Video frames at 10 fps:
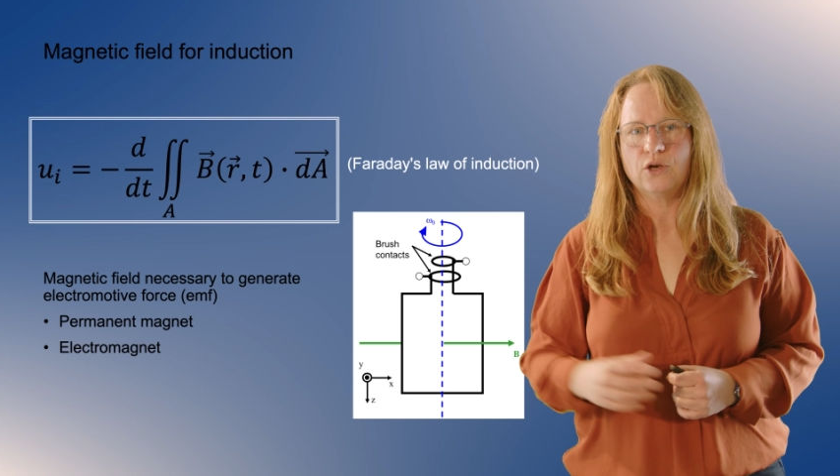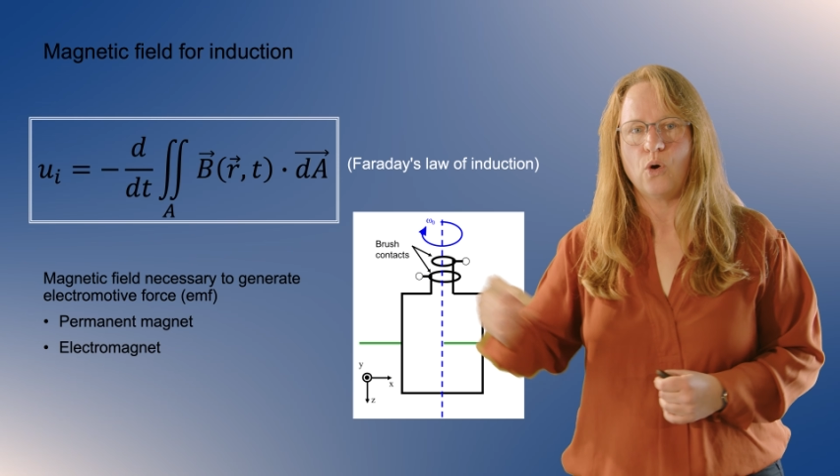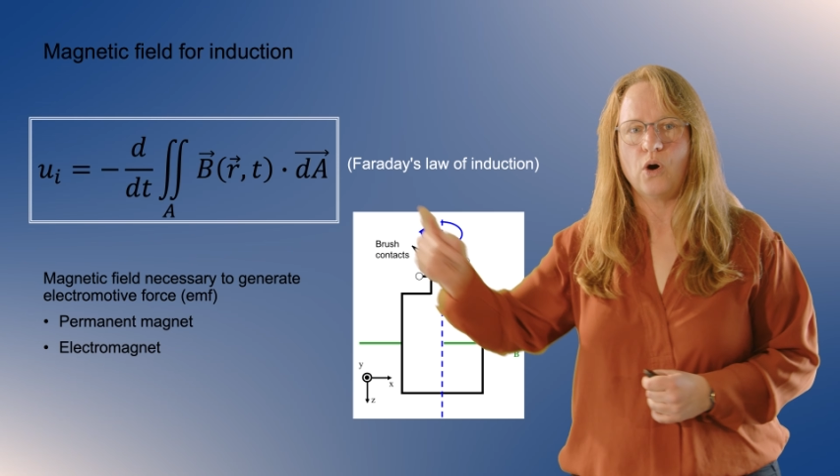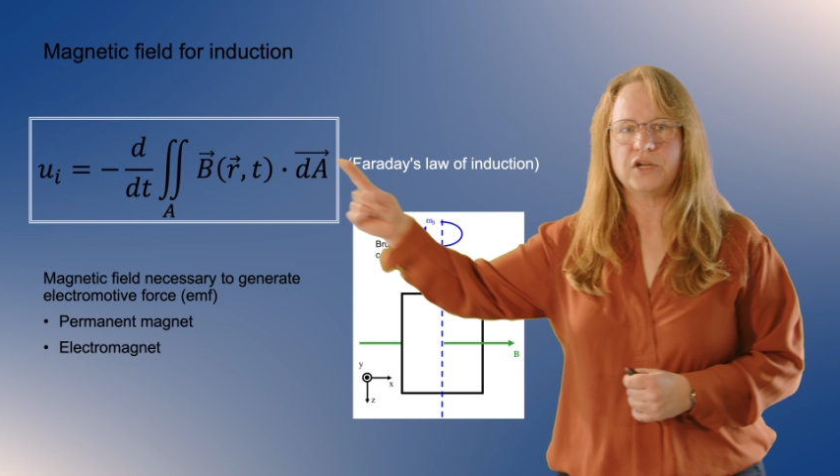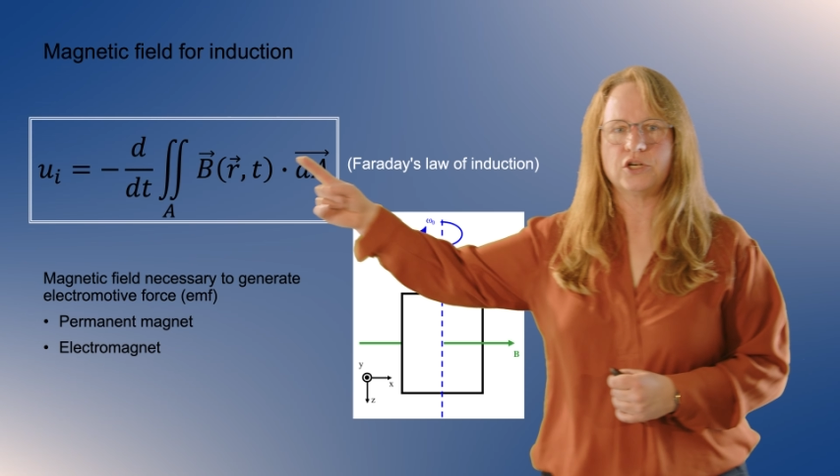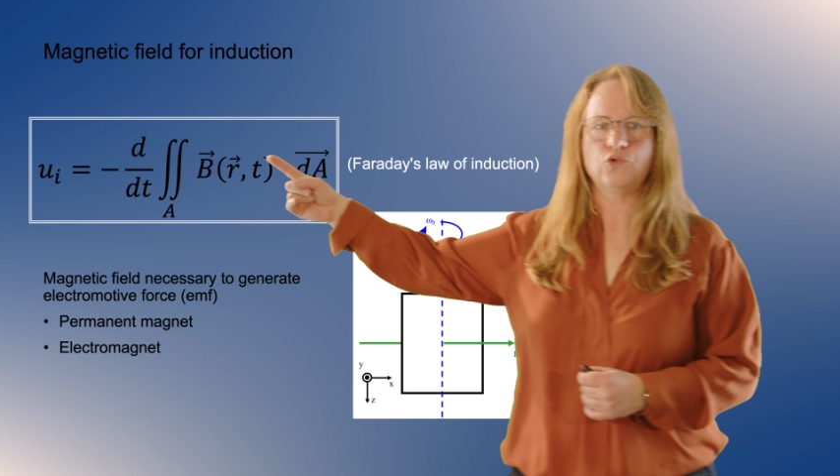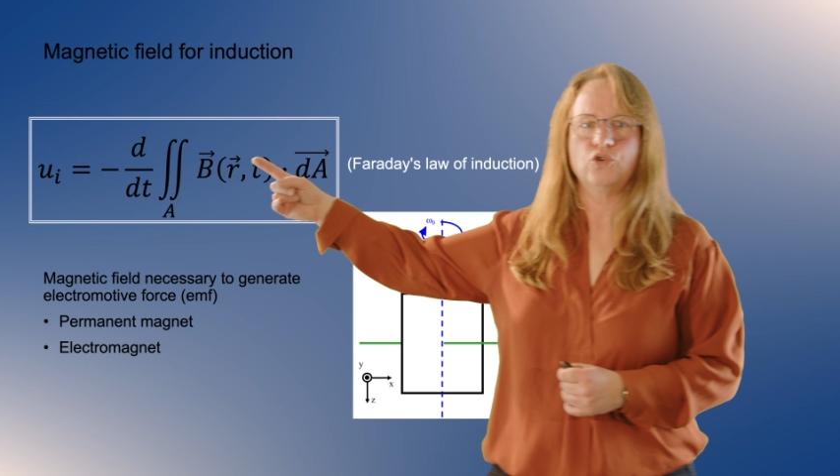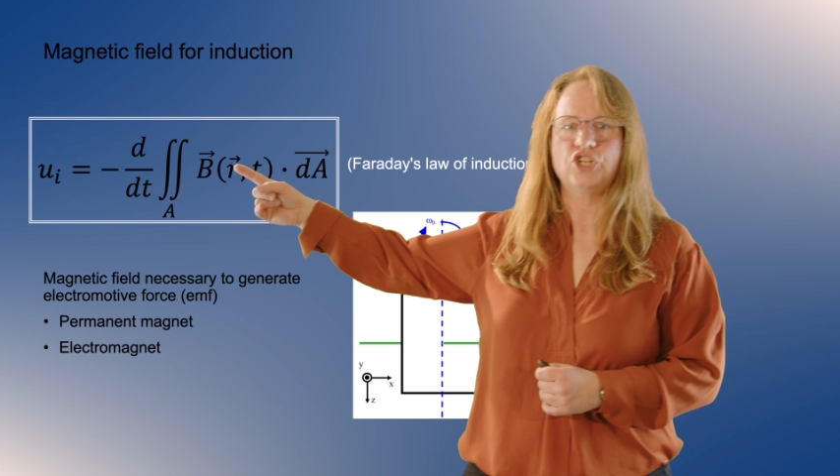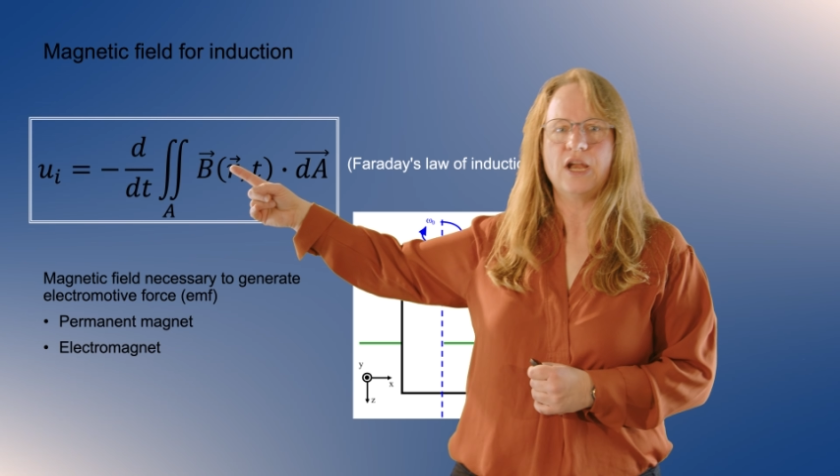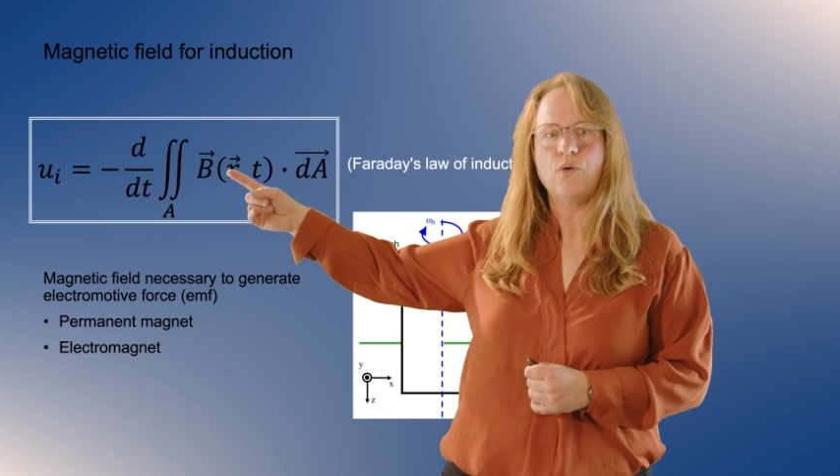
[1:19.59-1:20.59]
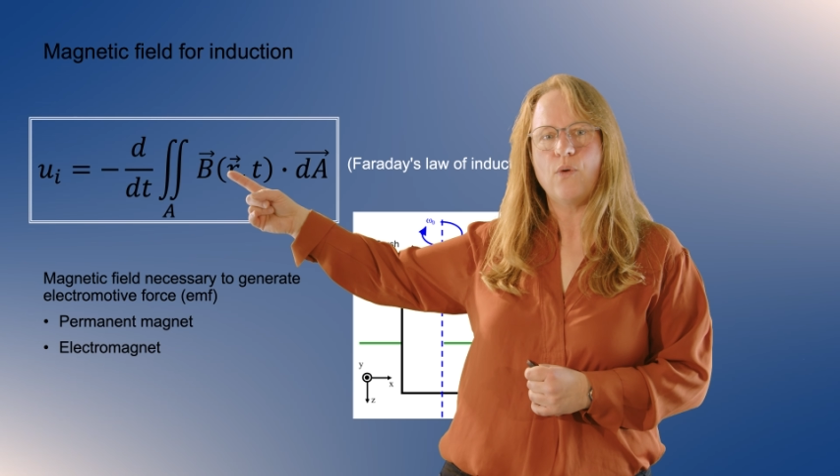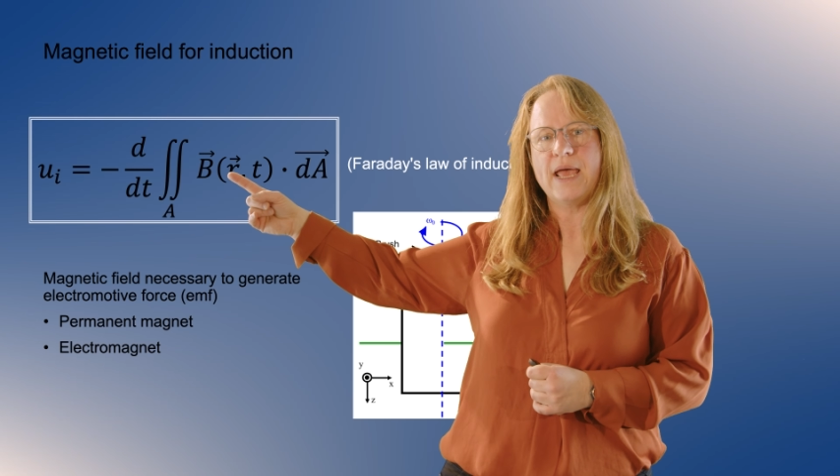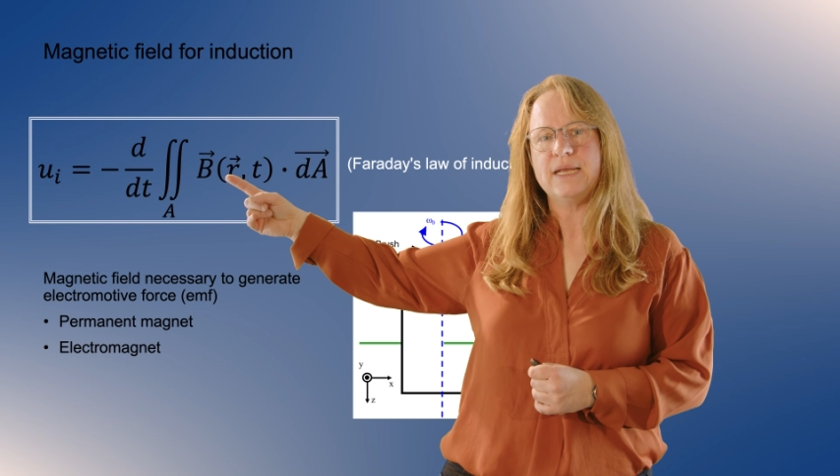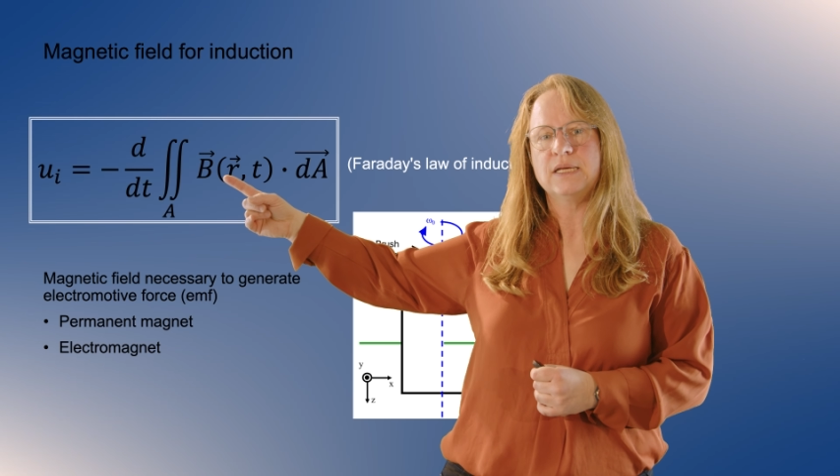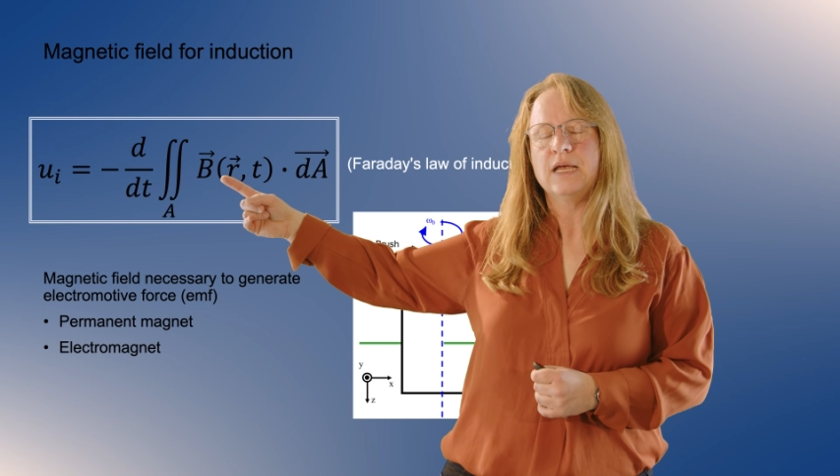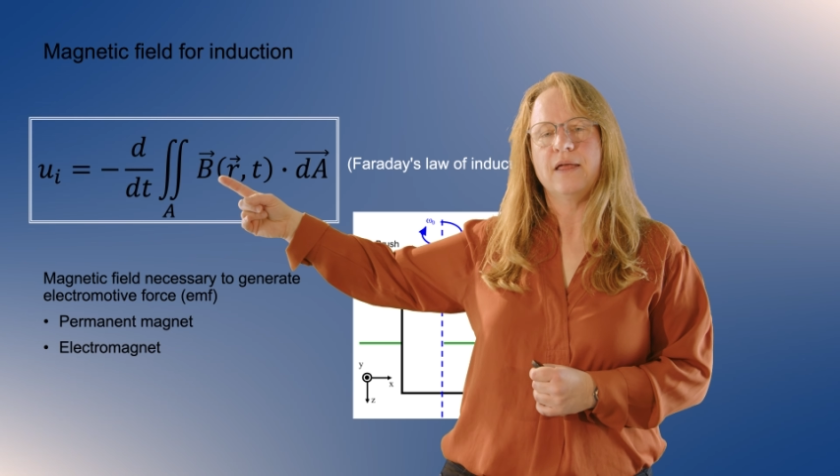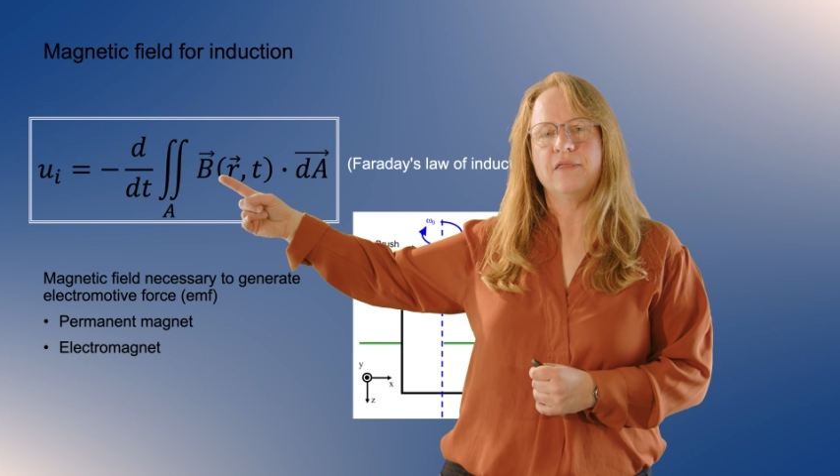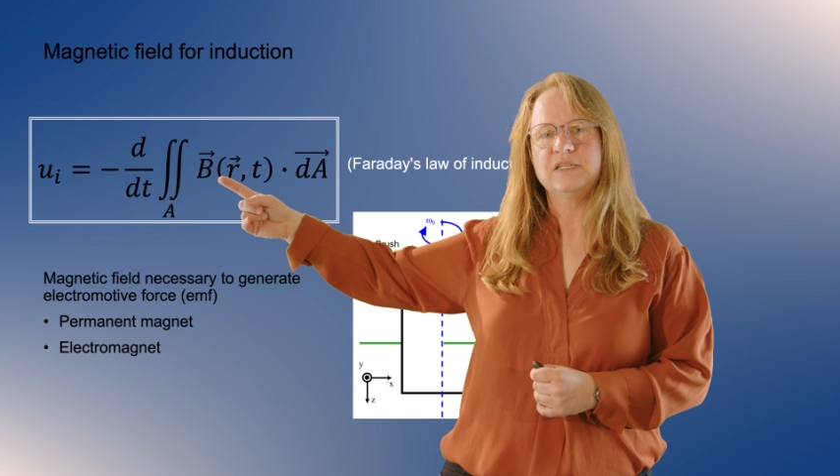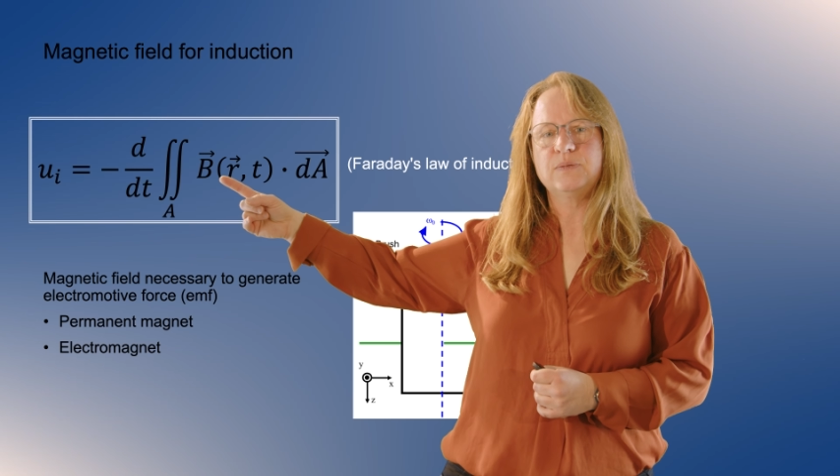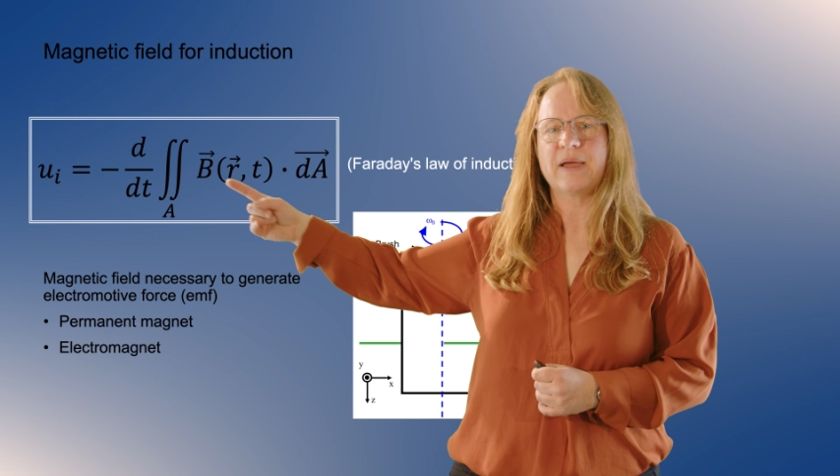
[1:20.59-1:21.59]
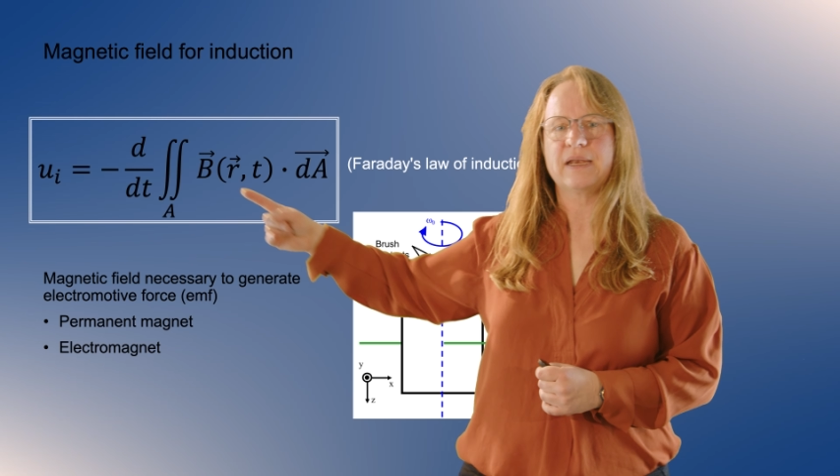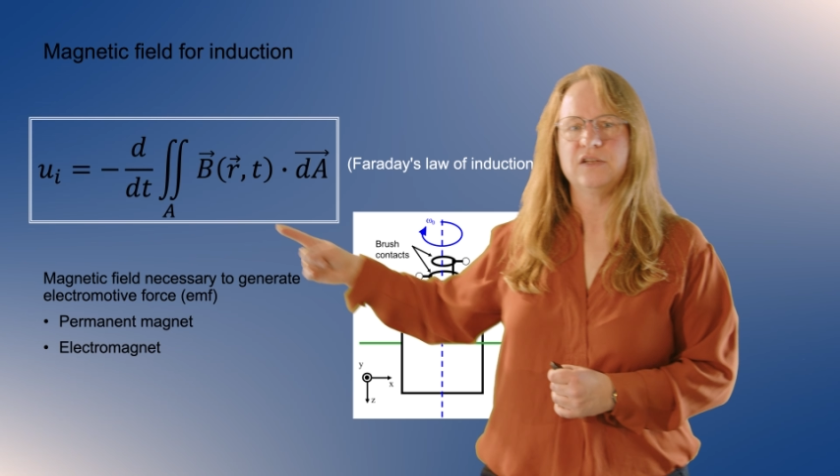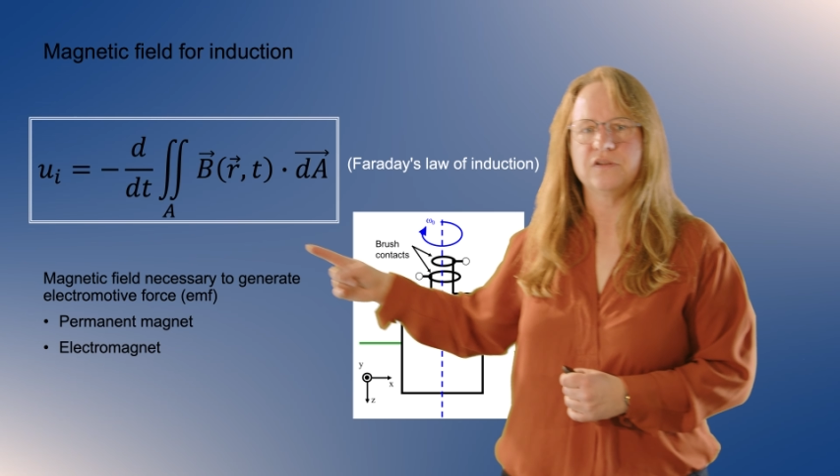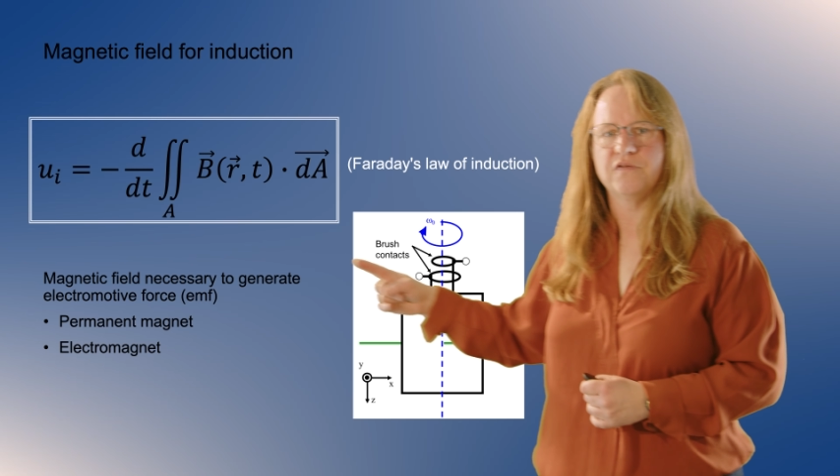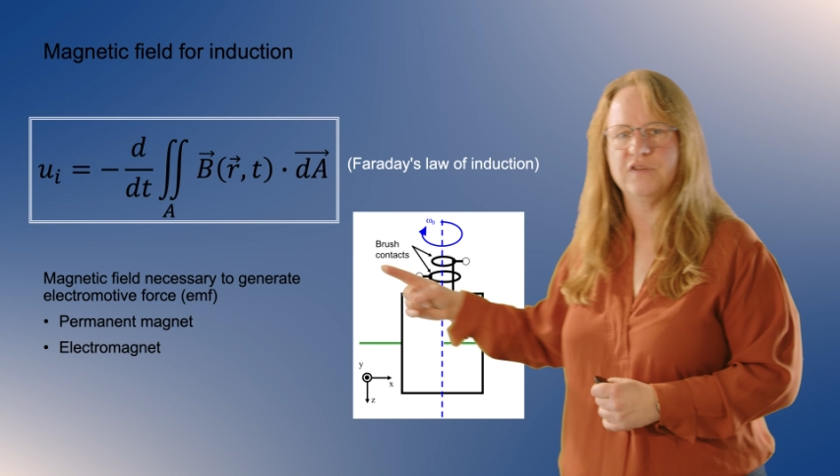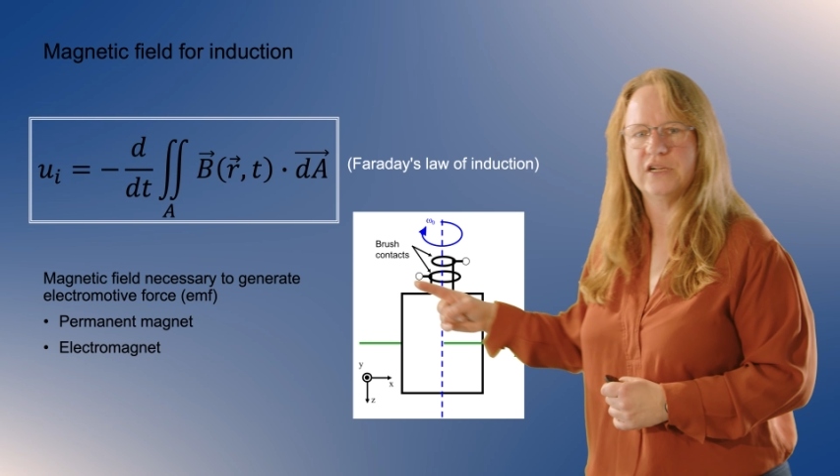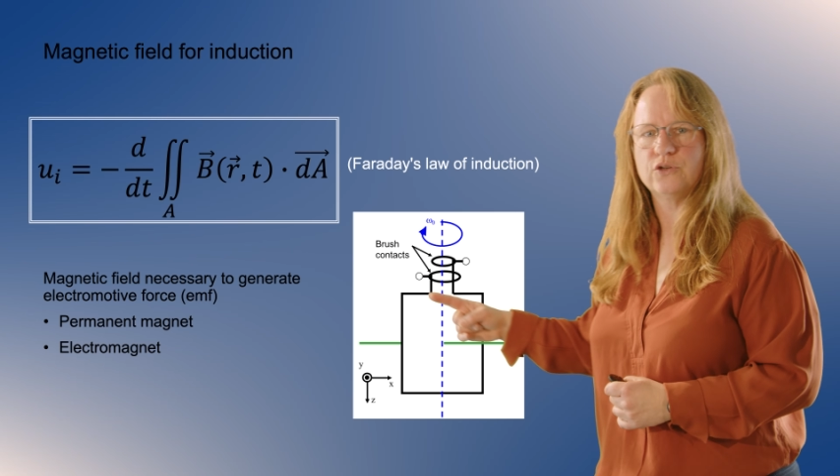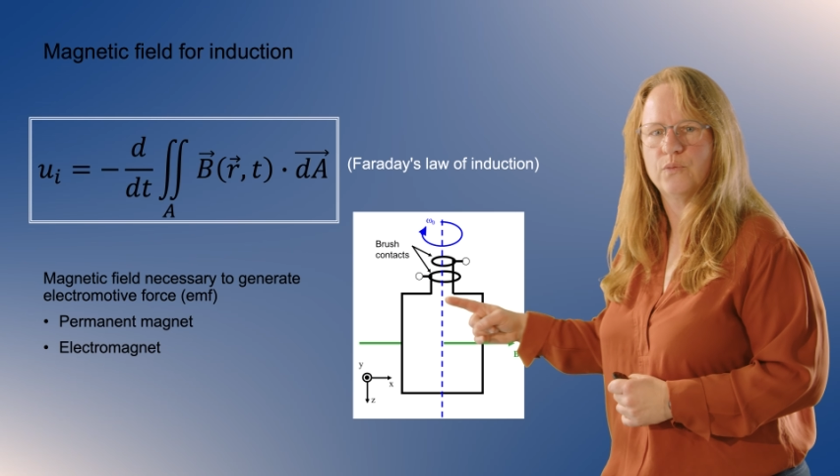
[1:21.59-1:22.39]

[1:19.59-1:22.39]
in order to generate this magnetic field,